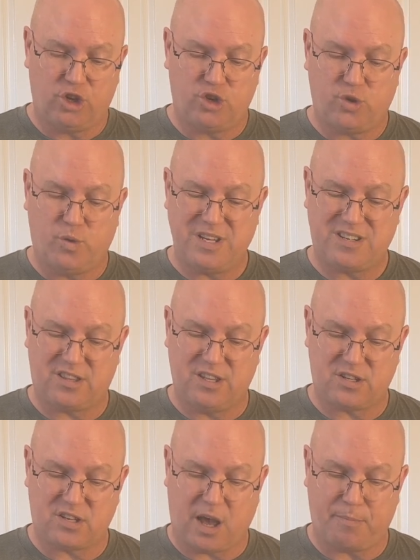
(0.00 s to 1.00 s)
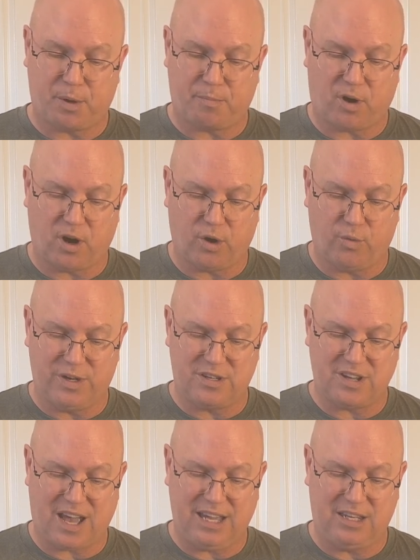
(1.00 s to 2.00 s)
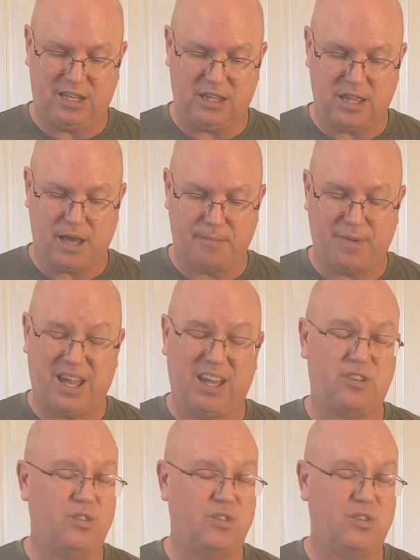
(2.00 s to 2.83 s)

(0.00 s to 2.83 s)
twist this upper part when tightening them and